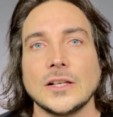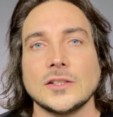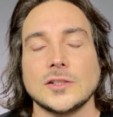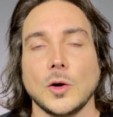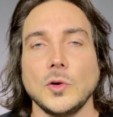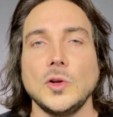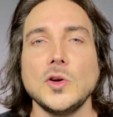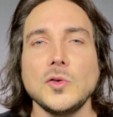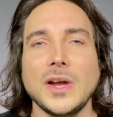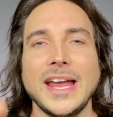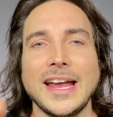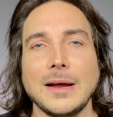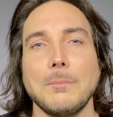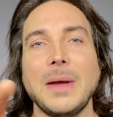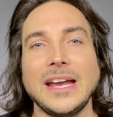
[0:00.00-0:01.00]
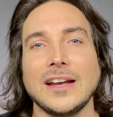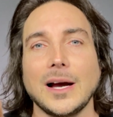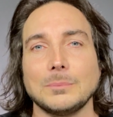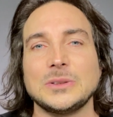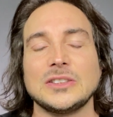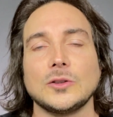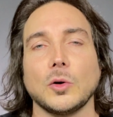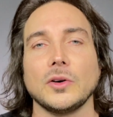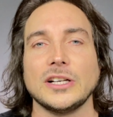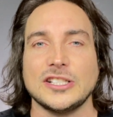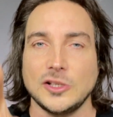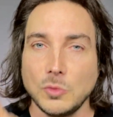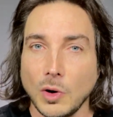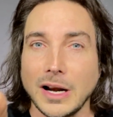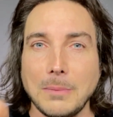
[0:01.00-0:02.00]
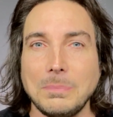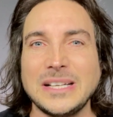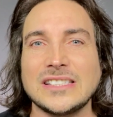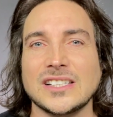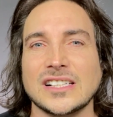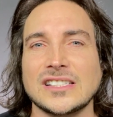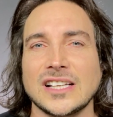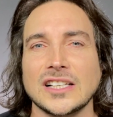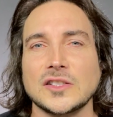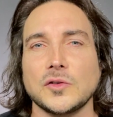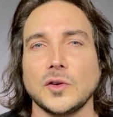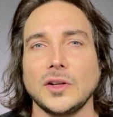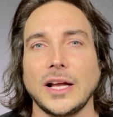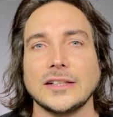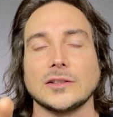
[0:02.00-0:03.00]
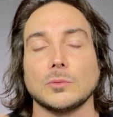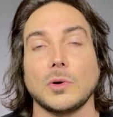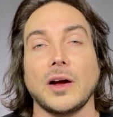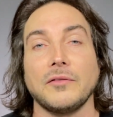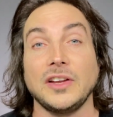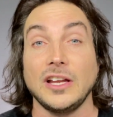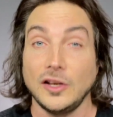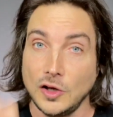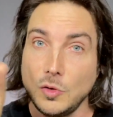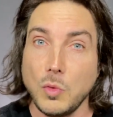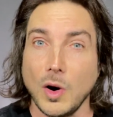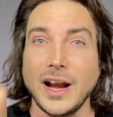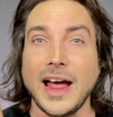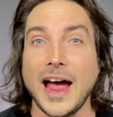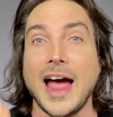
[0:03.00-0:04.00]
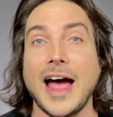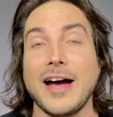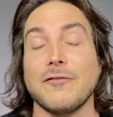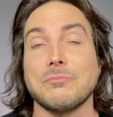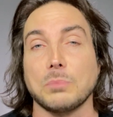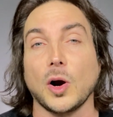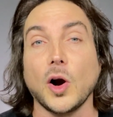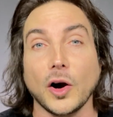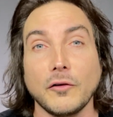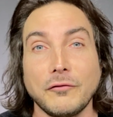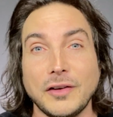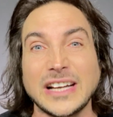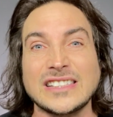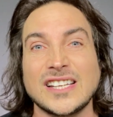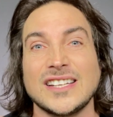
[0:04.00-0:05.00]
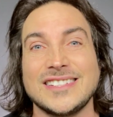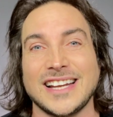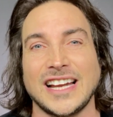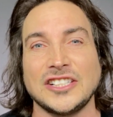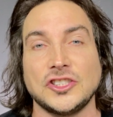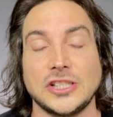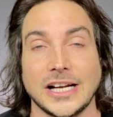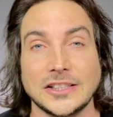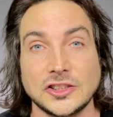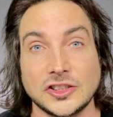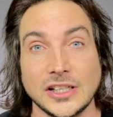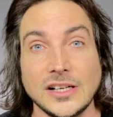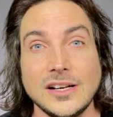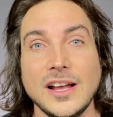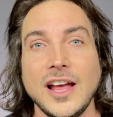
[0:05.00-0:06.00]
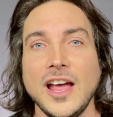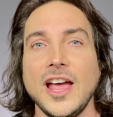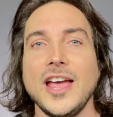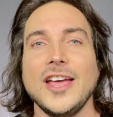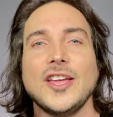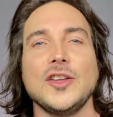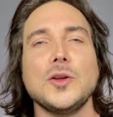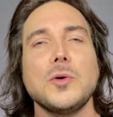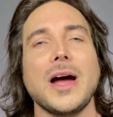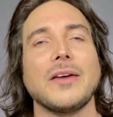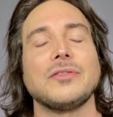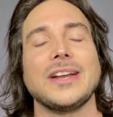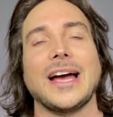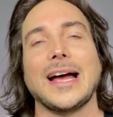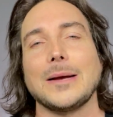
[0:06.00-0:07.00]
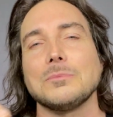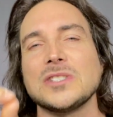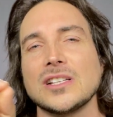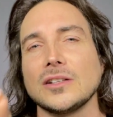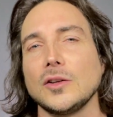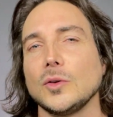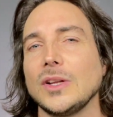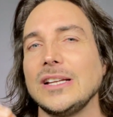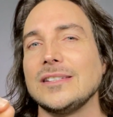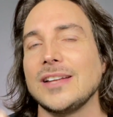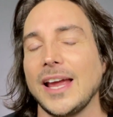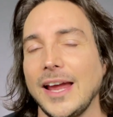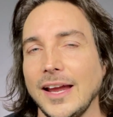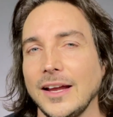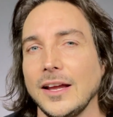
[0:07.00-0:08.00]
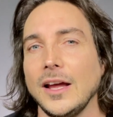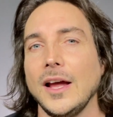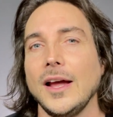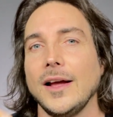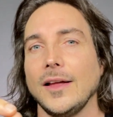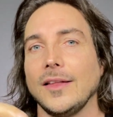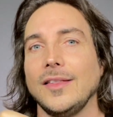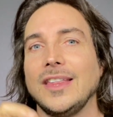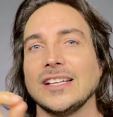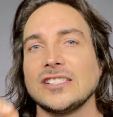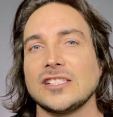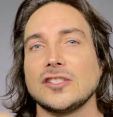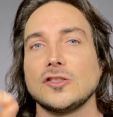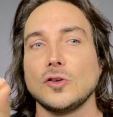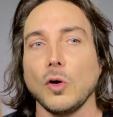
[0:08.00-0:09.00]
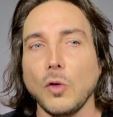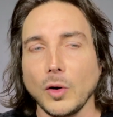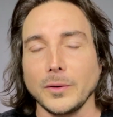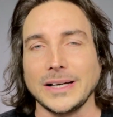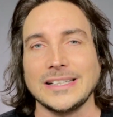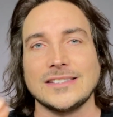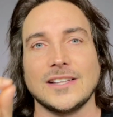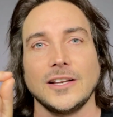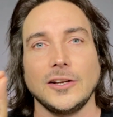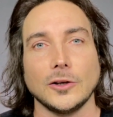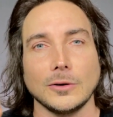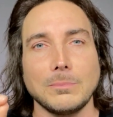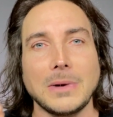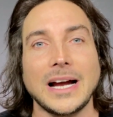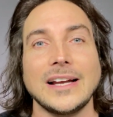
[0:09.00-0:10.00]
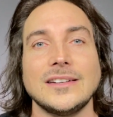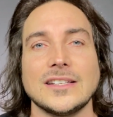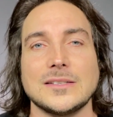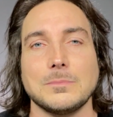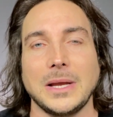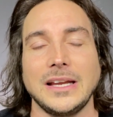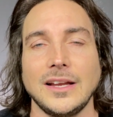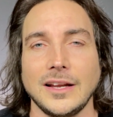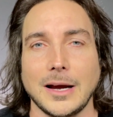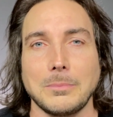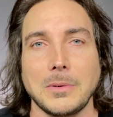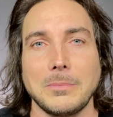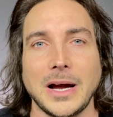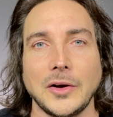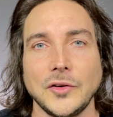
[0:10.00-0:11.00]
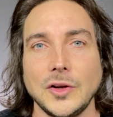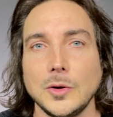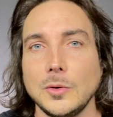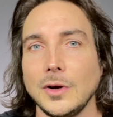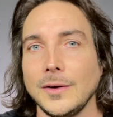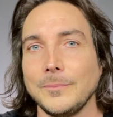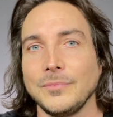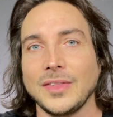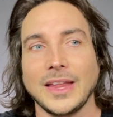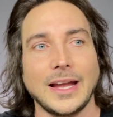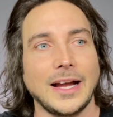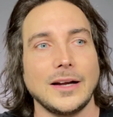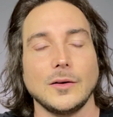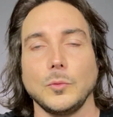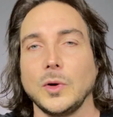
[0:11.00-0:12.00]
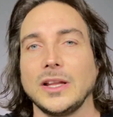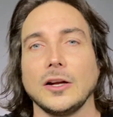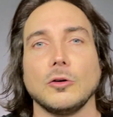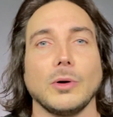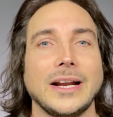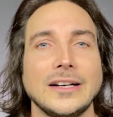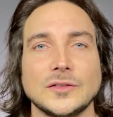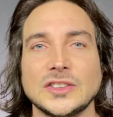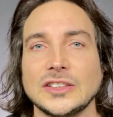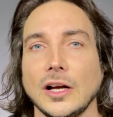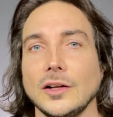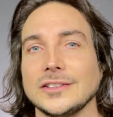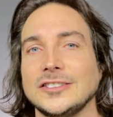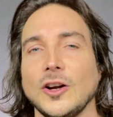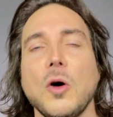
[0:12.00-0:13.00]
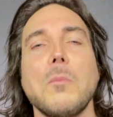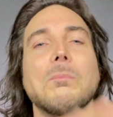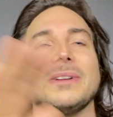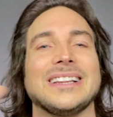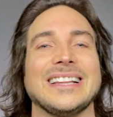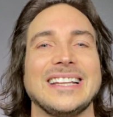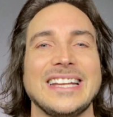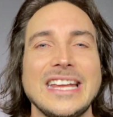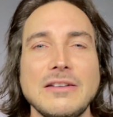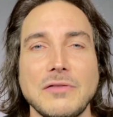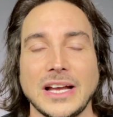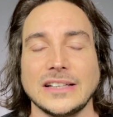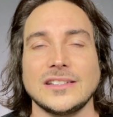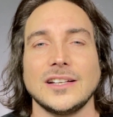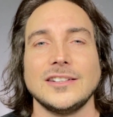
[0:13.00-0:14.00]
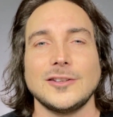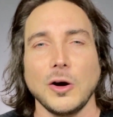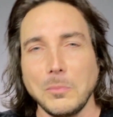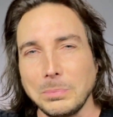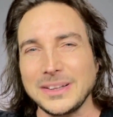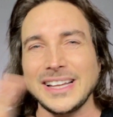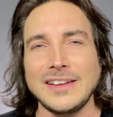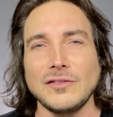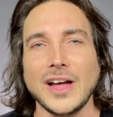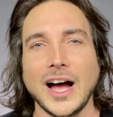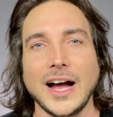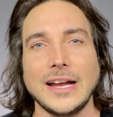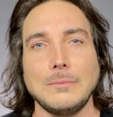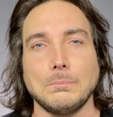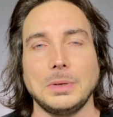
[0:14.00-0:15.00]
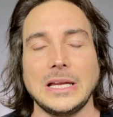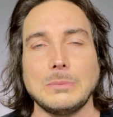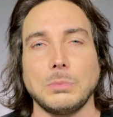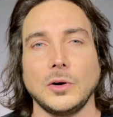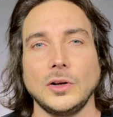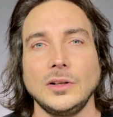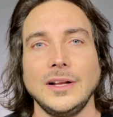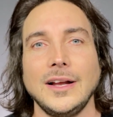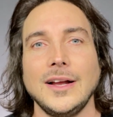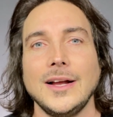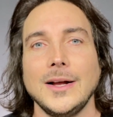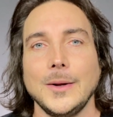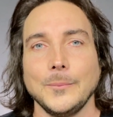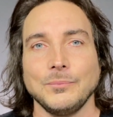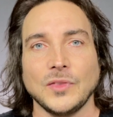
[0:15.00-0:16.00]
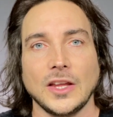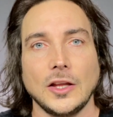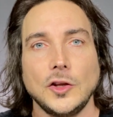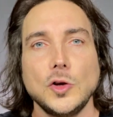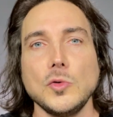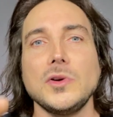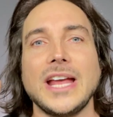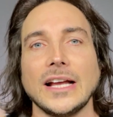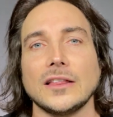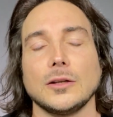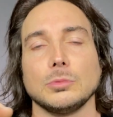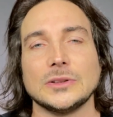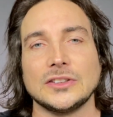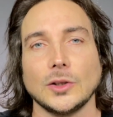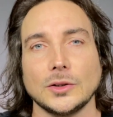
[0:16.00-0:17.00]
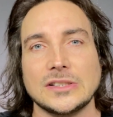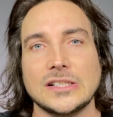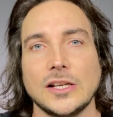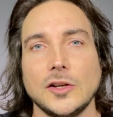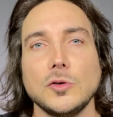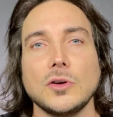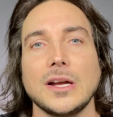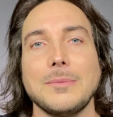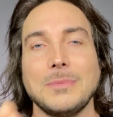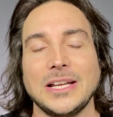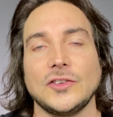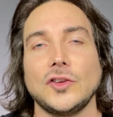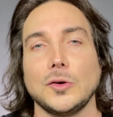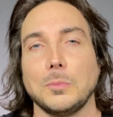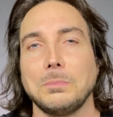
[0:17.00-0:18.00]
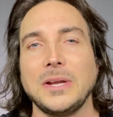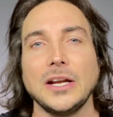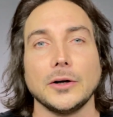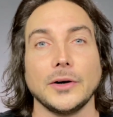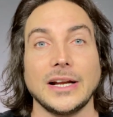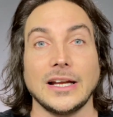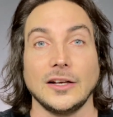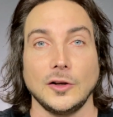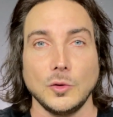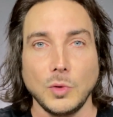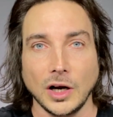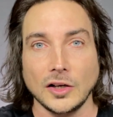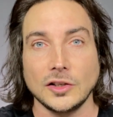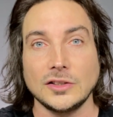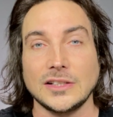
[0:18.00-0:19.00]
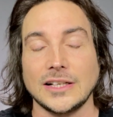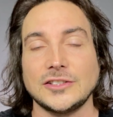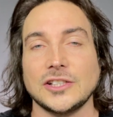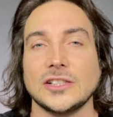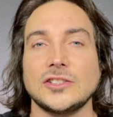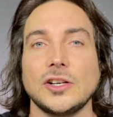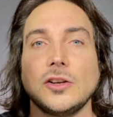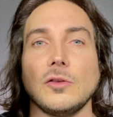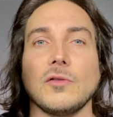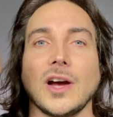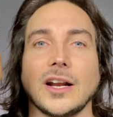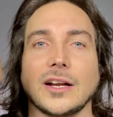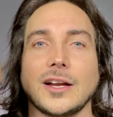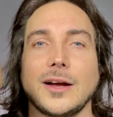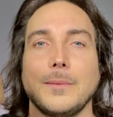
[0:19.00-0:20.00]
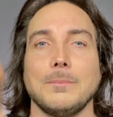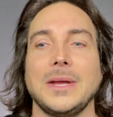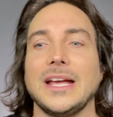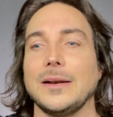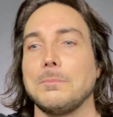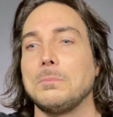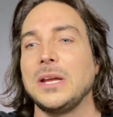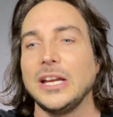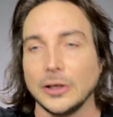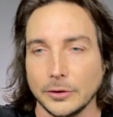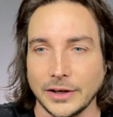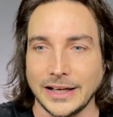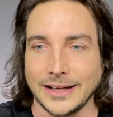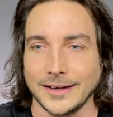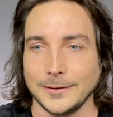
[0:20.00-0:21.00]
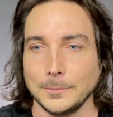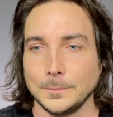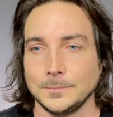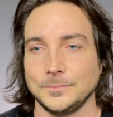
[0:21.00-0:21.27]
So you can't make up stories. You want to be successful as a raw vegan. You want to have perfect digestion. You have to absolutely take the stories that your mind is making up about you uh, with a grain of salt. Don't believe it. Don't believe the hype, people. You get the results that you commit to, period. You want good digestion, you've got to commit, period.